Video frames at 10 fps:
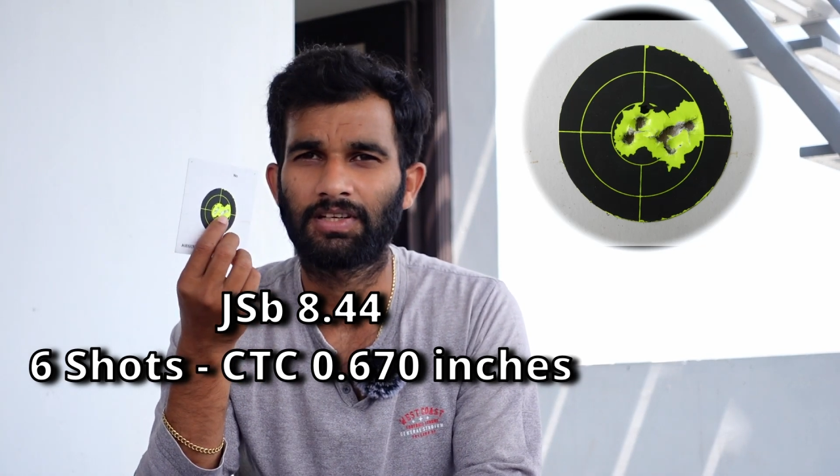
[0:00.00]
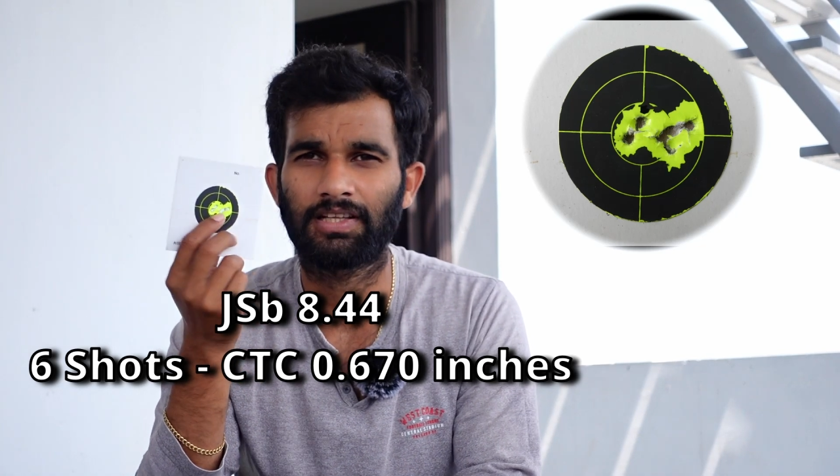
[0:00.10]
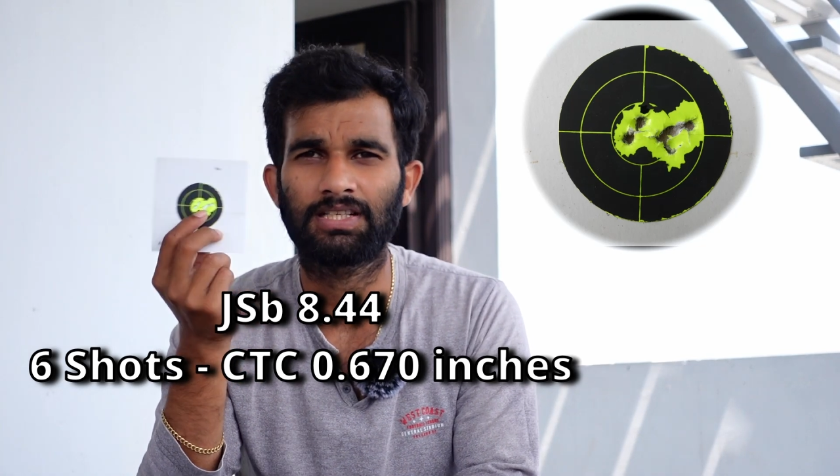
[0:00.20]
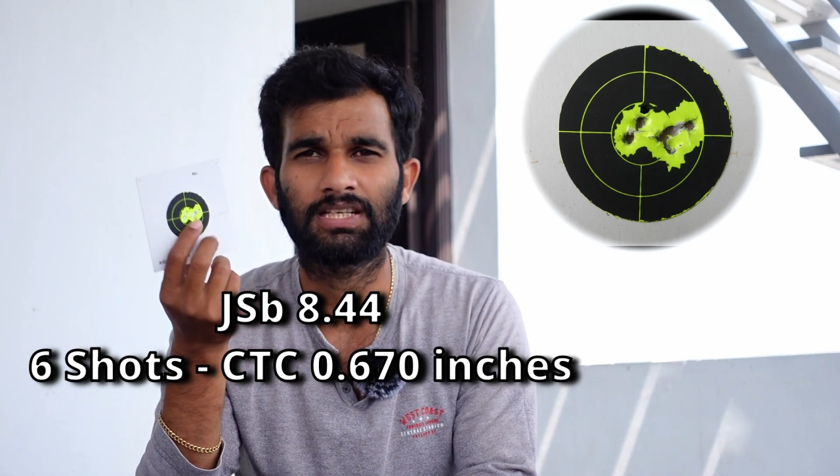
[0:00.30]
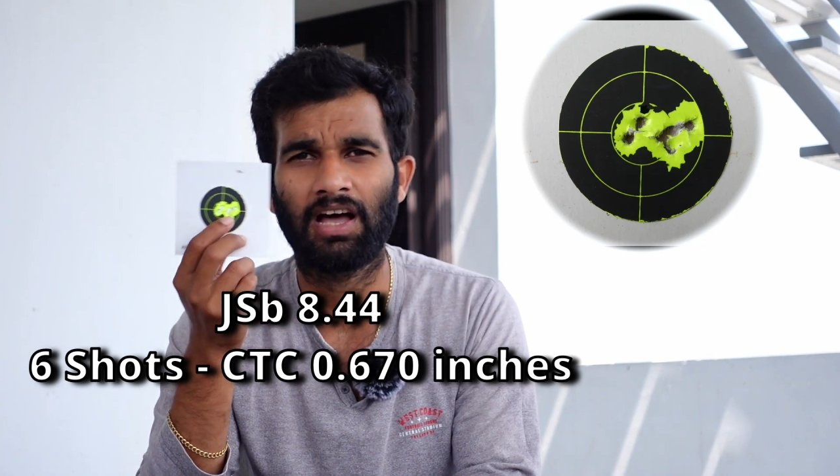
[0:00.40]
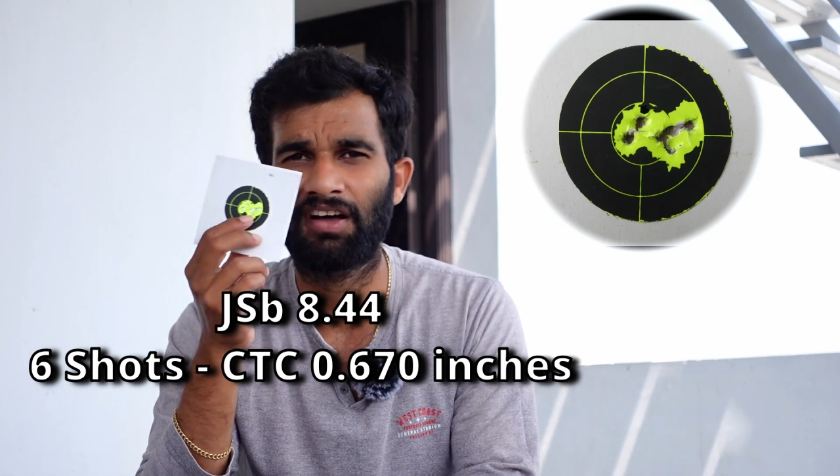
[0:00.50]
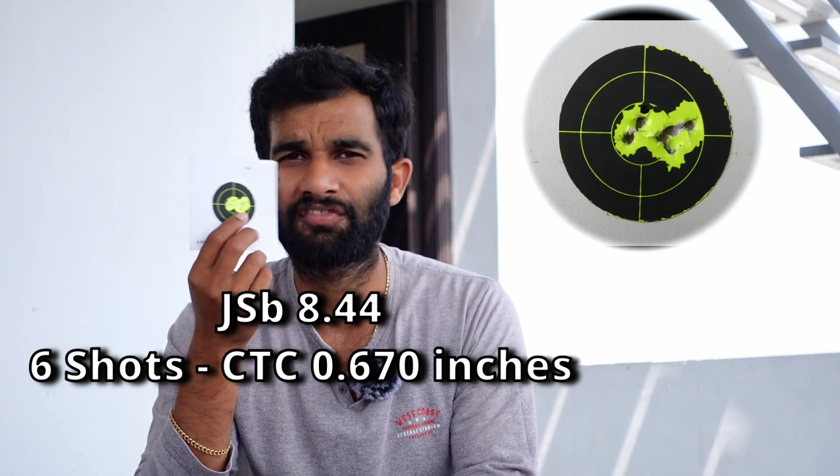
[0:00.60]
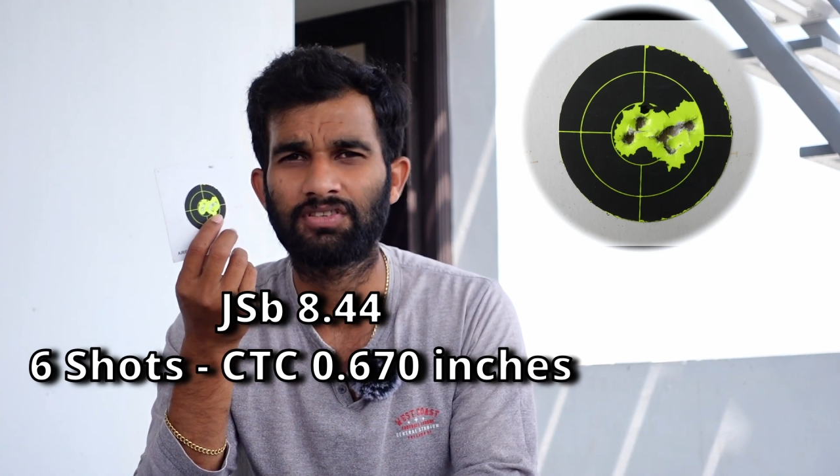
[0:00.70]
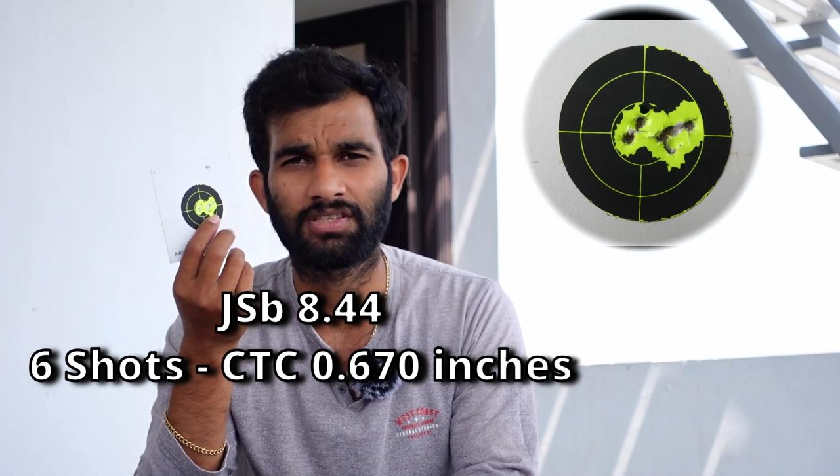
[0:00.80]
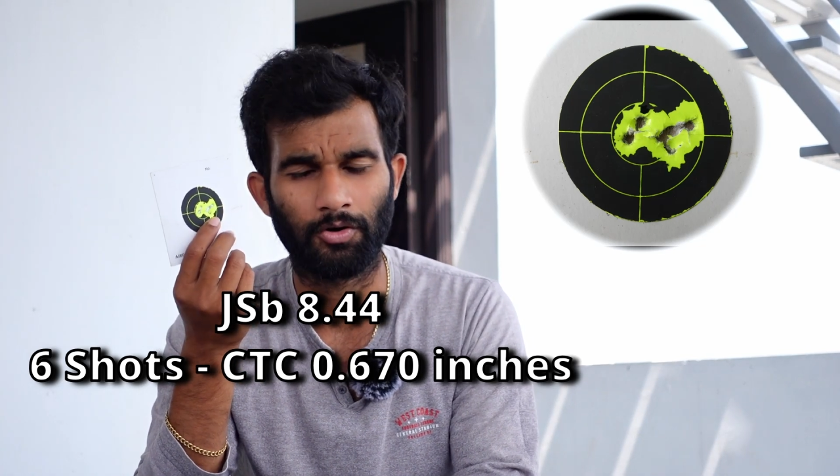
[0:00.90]
touching
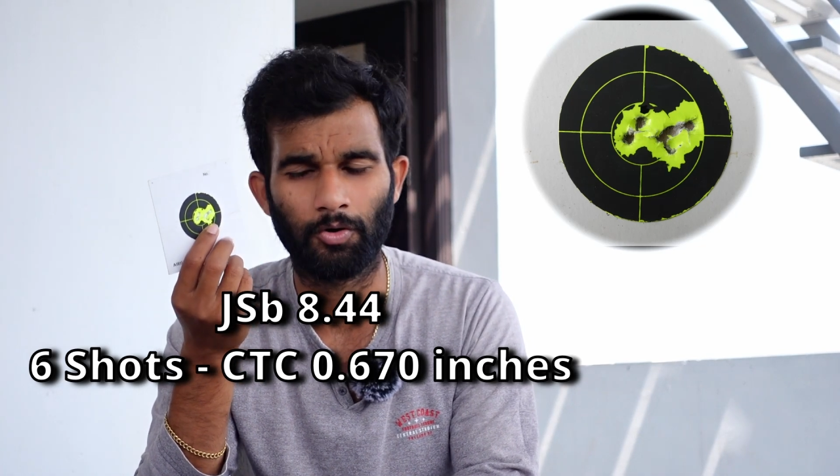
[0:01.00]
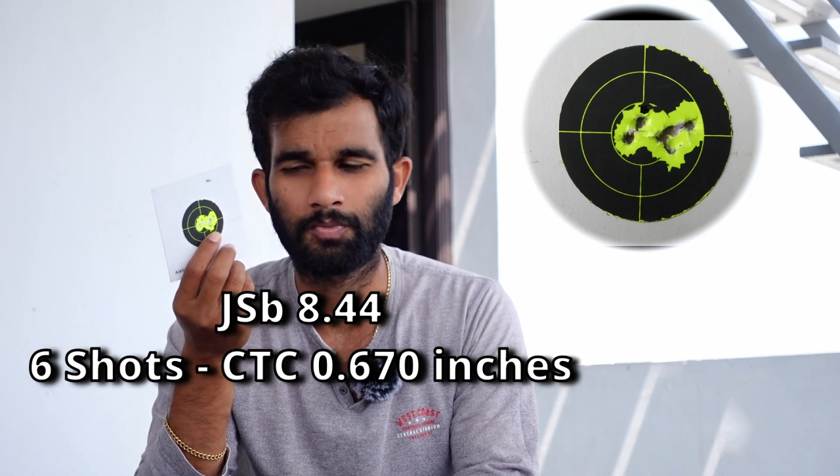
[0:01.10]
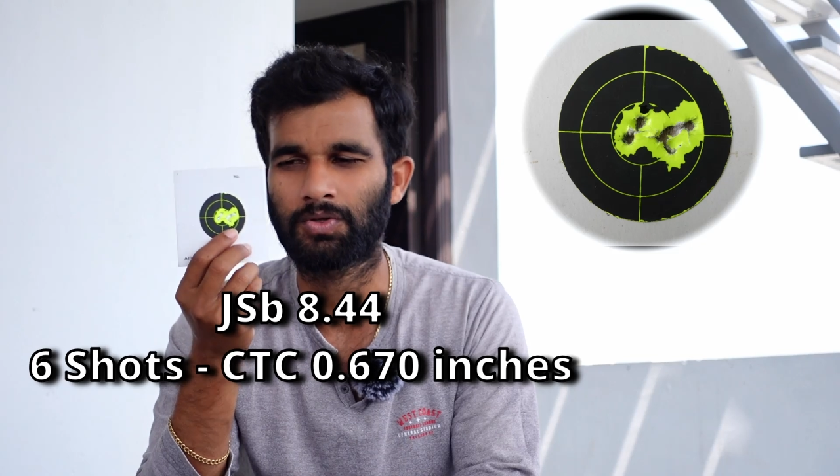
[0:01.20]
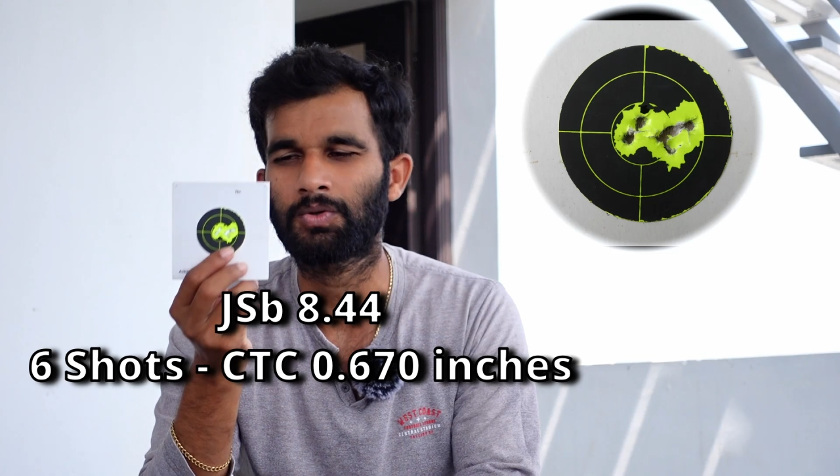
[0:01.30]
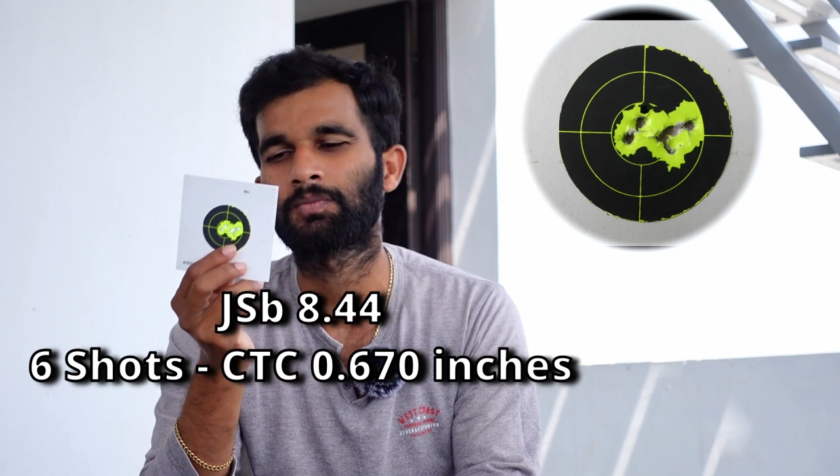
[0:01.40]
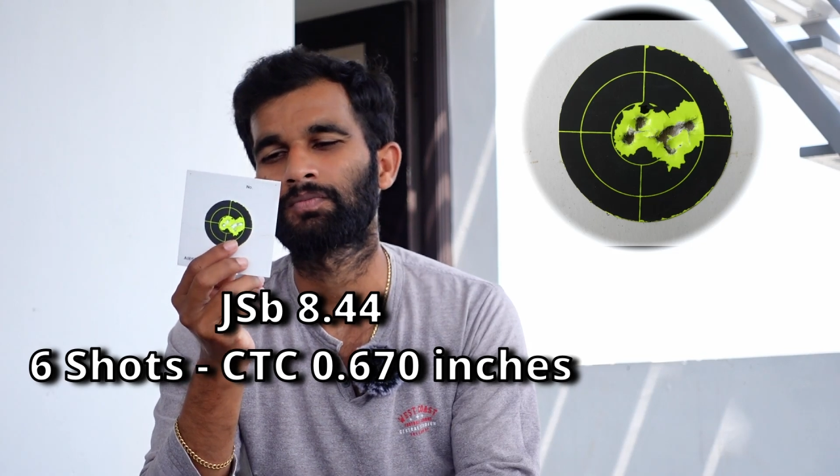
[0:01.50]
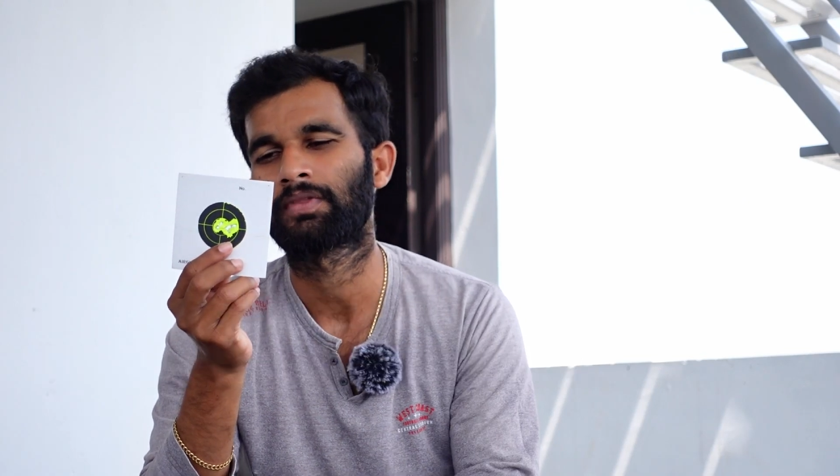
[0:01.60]
half inch, I hope so.